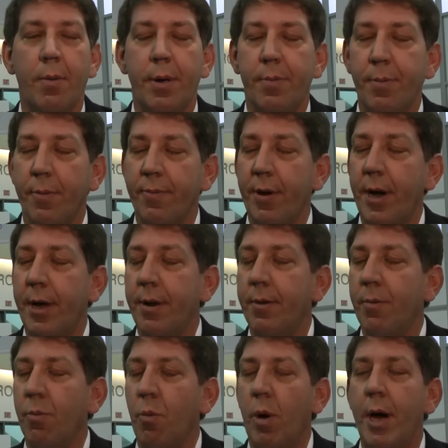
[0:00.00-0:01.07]
We provide
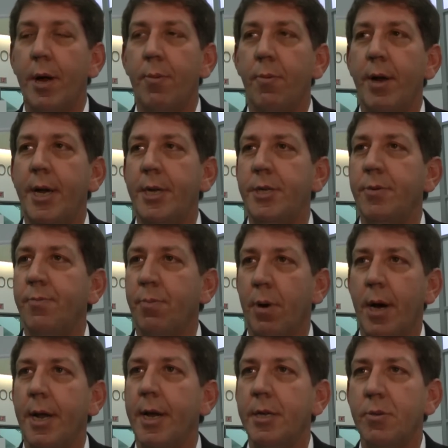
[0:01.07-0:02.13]
a wide range of
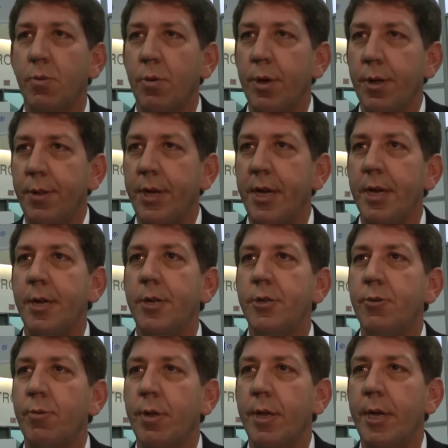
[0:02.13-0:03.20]
products. We're the
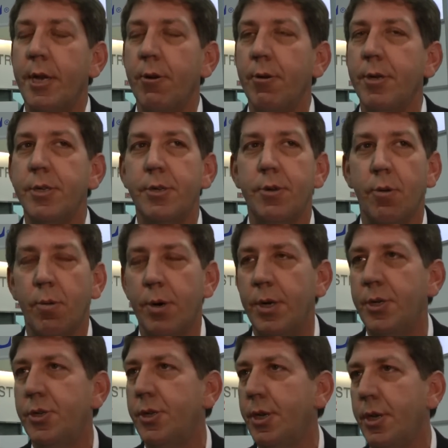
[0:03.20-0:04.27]
industry leader in
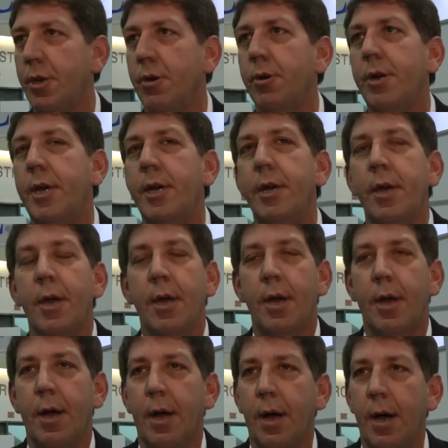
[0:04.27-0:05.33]
storage, security,
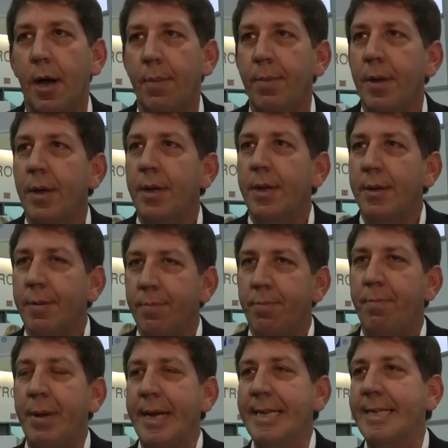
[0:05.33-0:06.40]

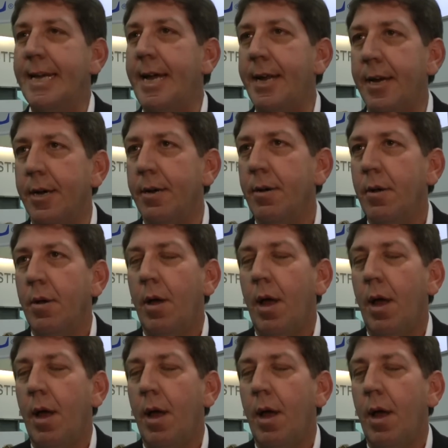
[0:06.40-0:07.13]
big data.